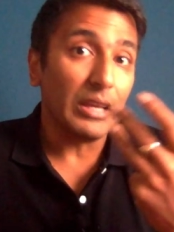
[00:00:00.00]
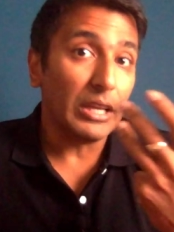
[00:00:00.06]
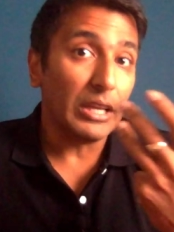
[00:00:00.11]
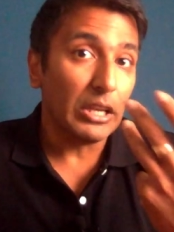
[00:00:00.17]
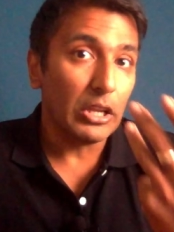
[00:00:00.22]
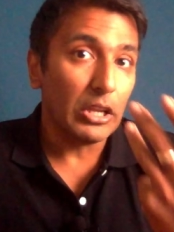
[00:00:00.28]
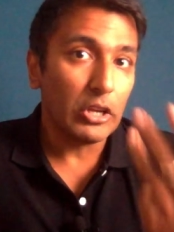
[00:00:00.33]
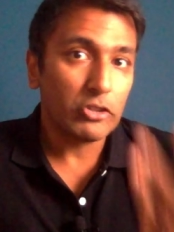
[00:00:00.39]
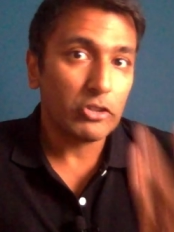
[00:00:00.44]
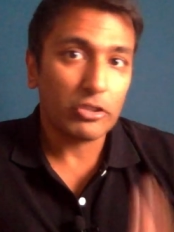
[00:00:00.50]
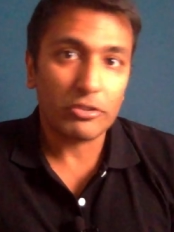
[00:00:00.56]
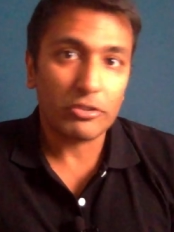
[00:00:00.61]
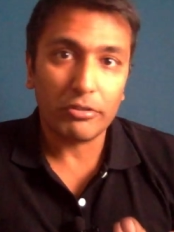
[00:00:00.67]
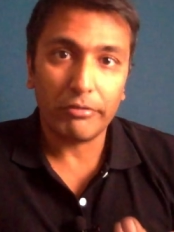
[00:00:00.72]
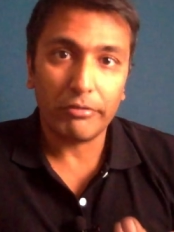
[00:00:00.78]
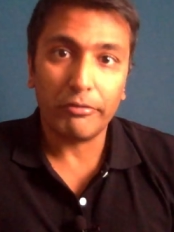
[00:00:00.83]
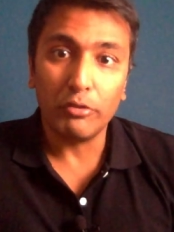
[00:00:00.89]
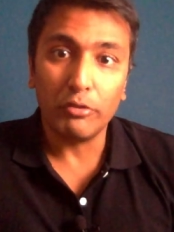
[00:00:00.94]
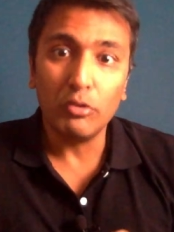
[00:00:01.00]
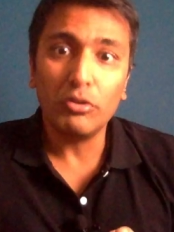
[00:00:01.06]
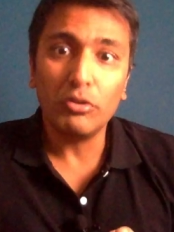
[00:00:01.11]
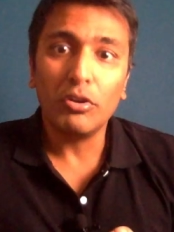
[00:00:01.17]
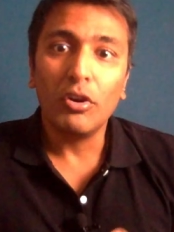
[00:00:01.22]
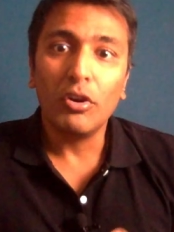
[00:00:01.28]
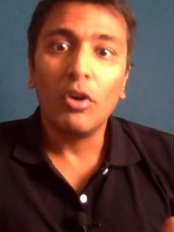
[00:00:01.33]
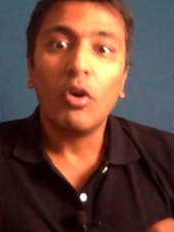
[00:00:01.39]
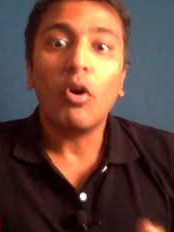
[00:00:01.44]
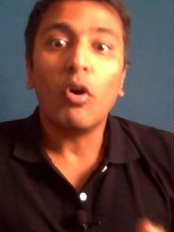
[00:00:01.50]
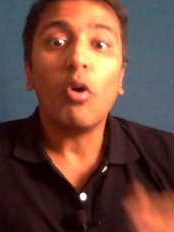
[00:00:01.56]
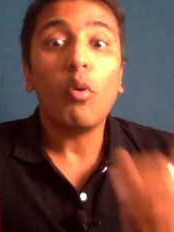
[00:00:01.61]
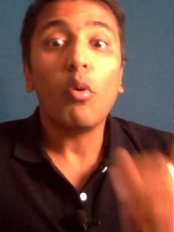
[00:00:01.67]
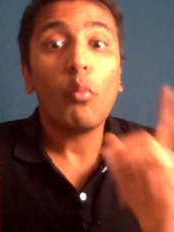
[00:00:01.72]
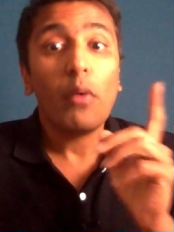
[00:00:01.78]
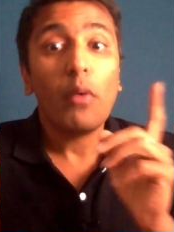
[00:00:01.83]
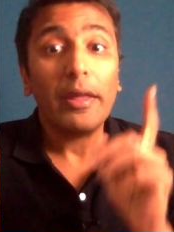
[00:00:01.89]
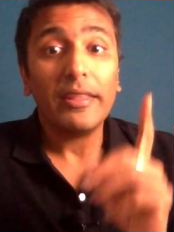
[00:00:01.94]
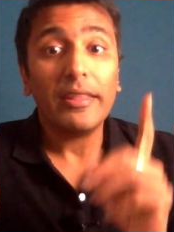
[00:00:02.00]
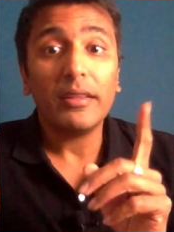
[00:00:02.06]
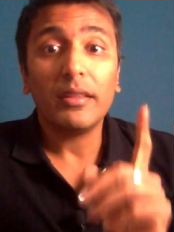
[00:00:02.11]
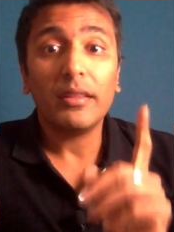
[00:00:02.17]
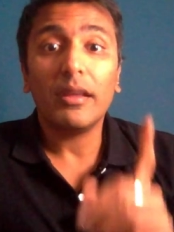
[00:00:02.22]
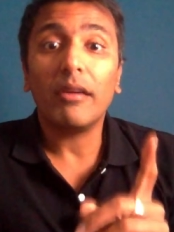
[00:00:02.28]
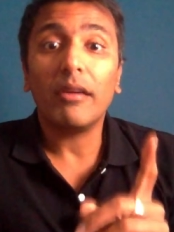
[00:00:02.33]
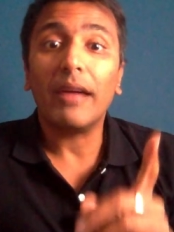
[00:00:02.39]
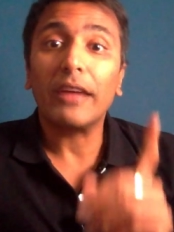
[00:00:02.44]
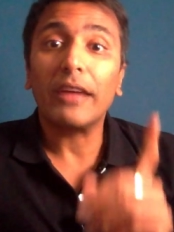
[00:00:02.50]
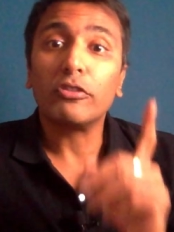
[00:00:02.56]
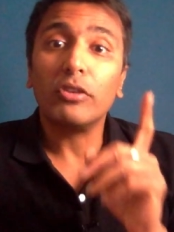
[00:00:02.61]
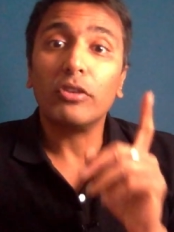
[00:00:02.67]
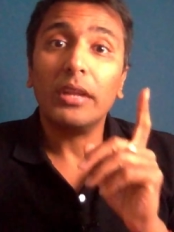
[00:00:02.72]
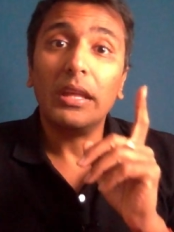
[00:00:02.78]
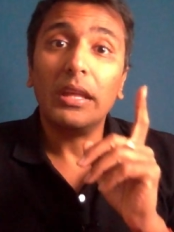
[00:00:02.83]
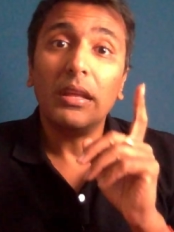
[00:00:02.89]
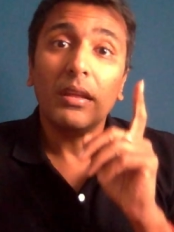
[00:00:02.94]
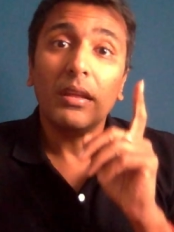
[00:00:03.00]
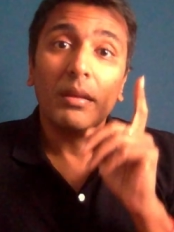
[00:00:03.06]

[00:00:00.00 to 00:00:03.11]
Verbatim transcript: allergic to food, or whether they're actually